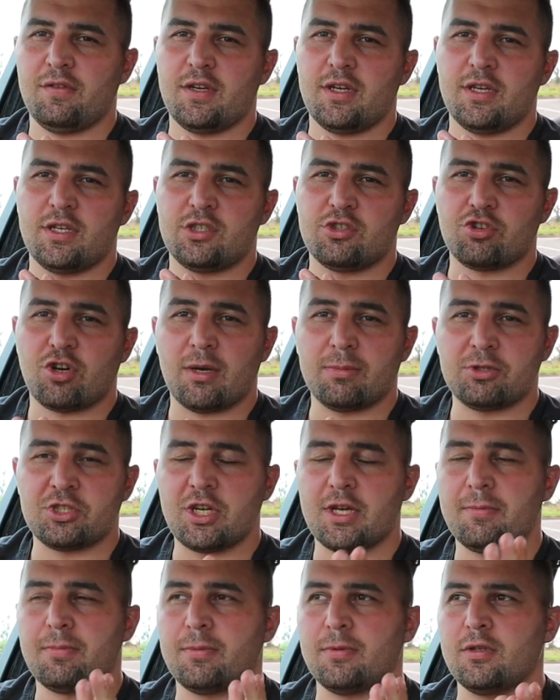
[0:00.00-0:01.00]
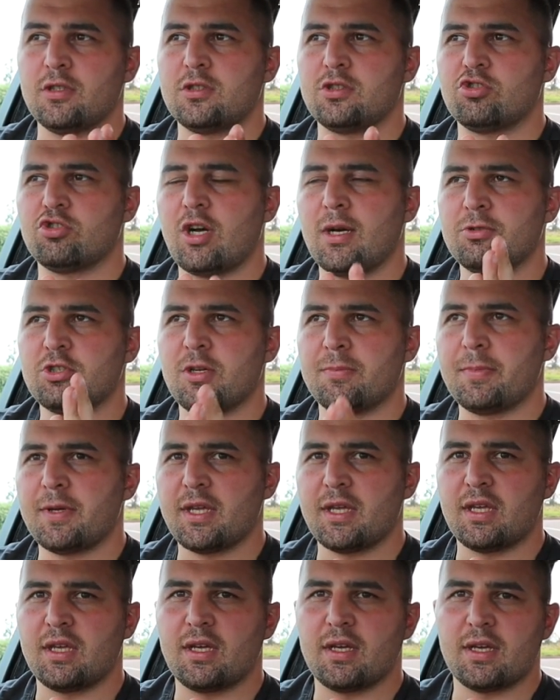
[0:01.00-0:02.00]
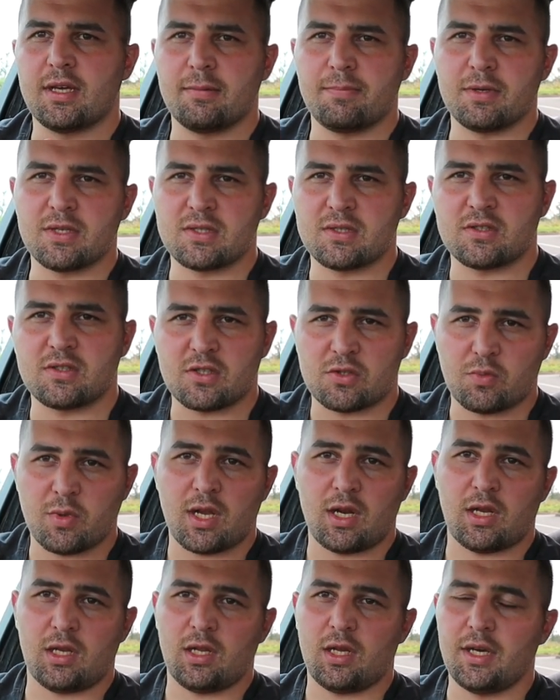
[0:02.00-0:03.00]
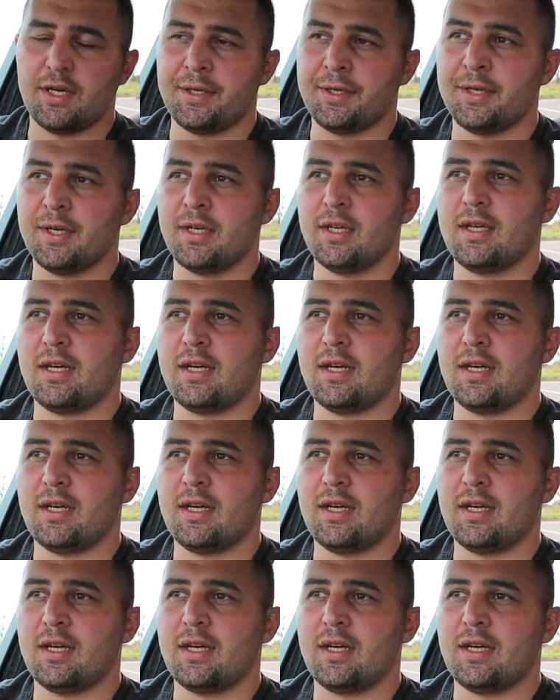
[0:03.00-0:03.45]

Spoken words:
a dropshipping business as well online,